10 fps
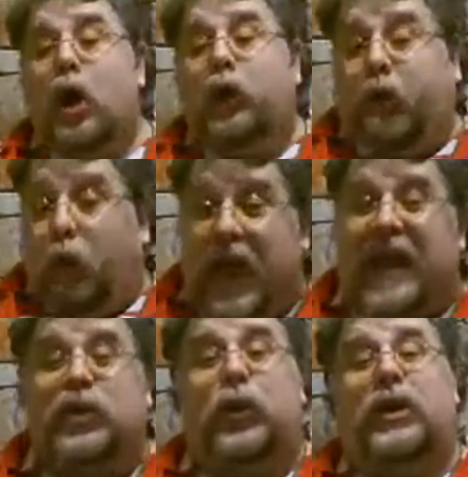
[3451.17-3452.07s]
So
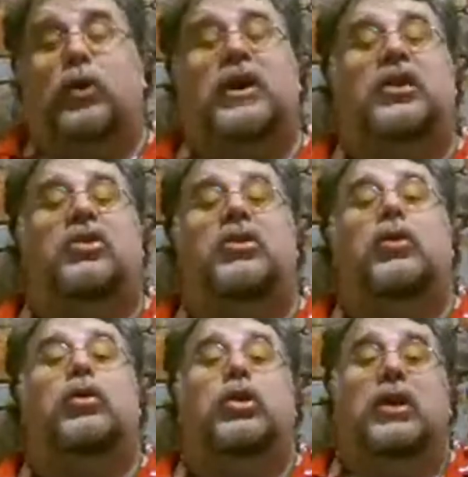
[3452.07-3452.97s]
that's what you need to
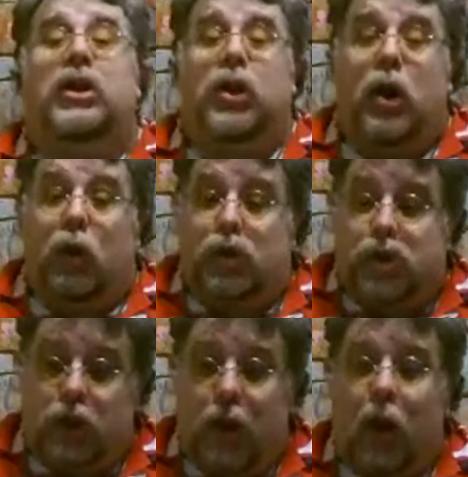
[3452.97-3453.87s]
do. You need to go
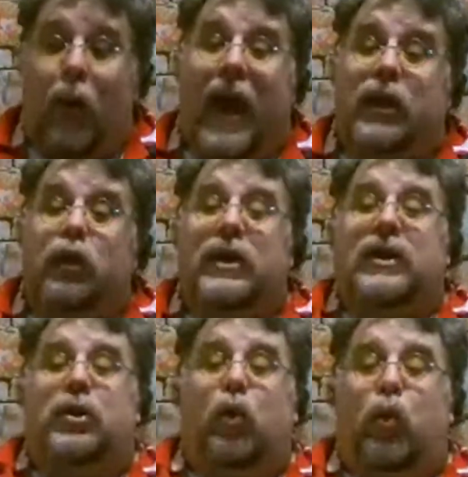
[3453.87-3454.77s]
slow, and you
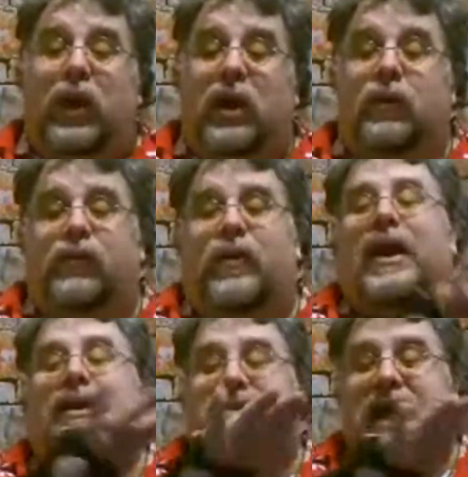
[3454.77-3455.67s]
need to weave
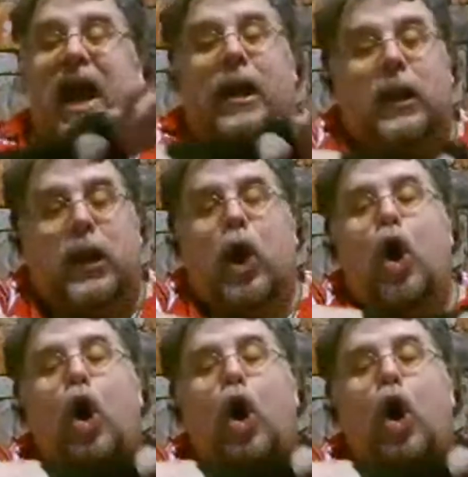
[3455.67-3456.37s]
exactly.